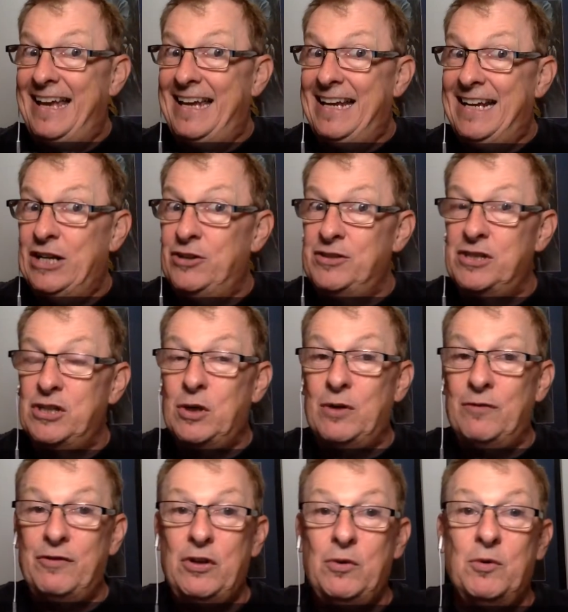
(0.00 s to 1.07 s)
you know
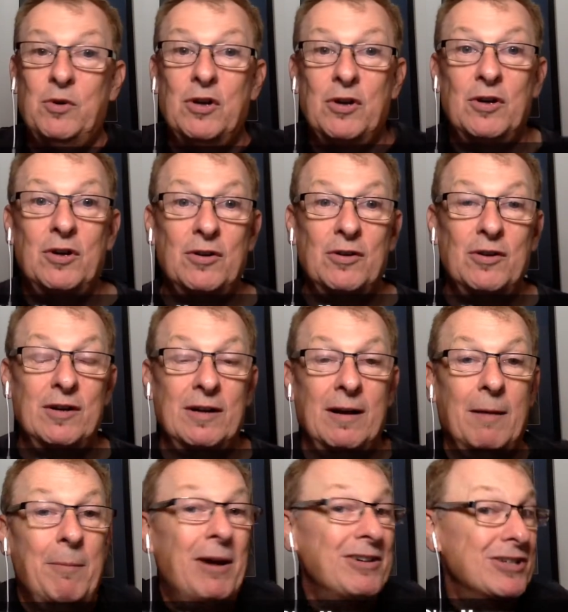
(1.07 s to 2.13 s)
so if you were
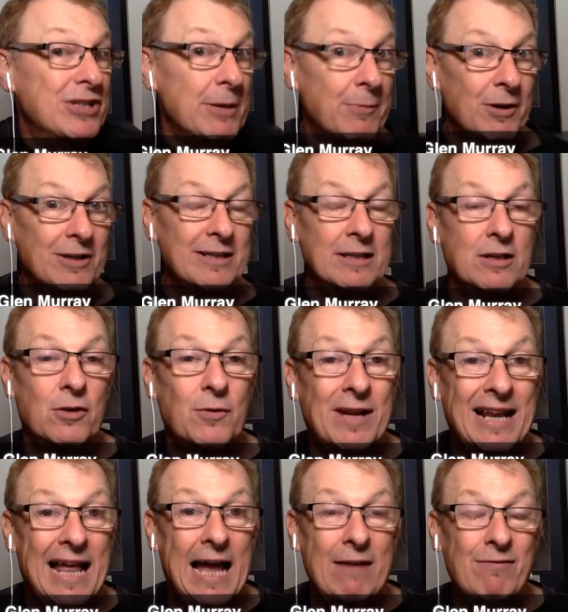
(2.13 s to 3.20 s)
about to jump on the
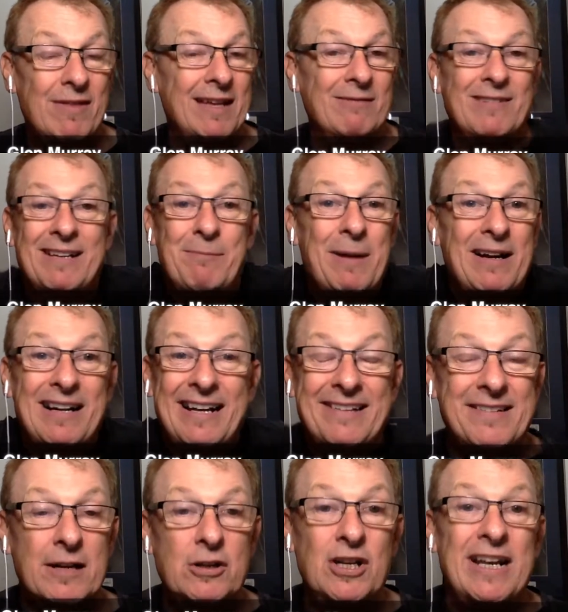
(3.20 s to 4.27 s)
going live thing well
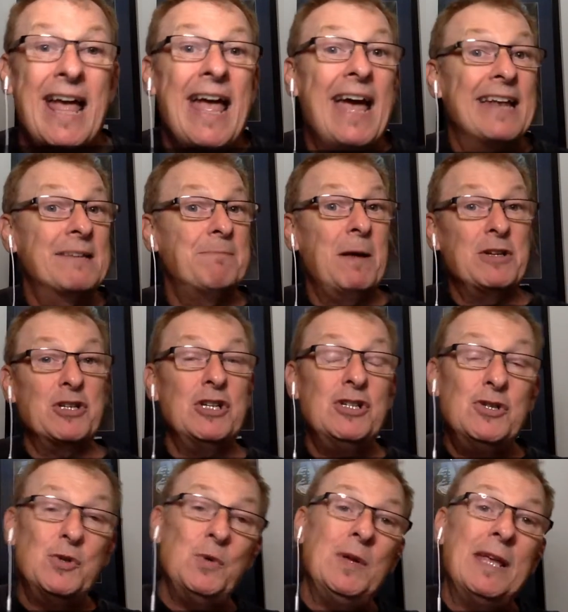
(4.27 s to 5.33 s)
apparently it's not good especially
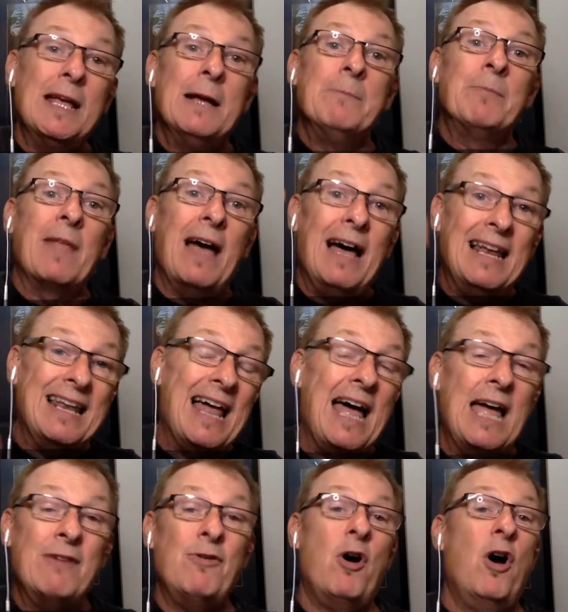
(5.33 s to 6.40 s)
doing a
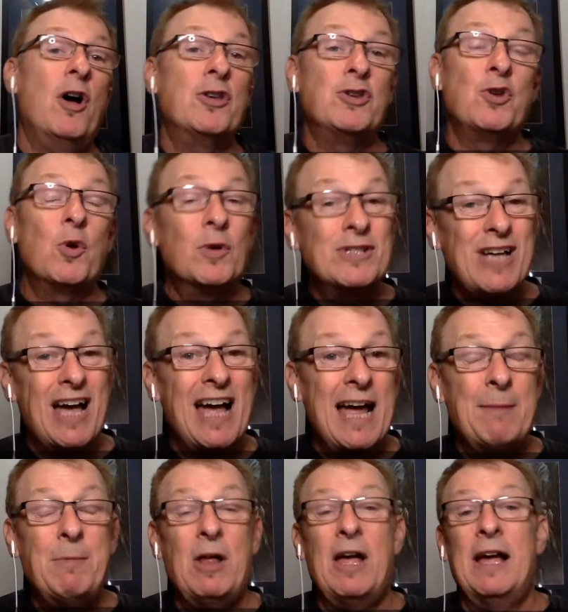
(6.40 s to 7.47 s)
live on your
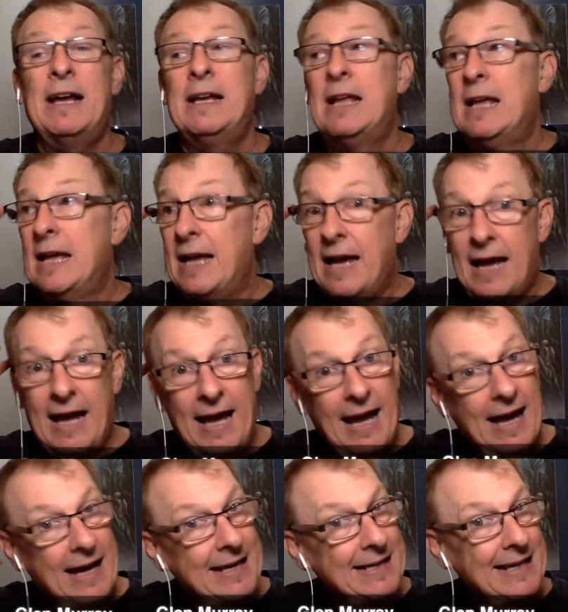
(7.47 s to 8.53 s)
timeline
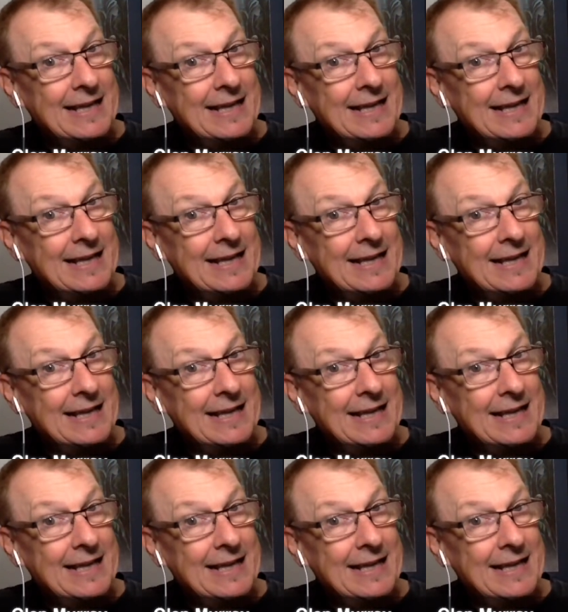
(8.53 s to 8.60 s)
uh,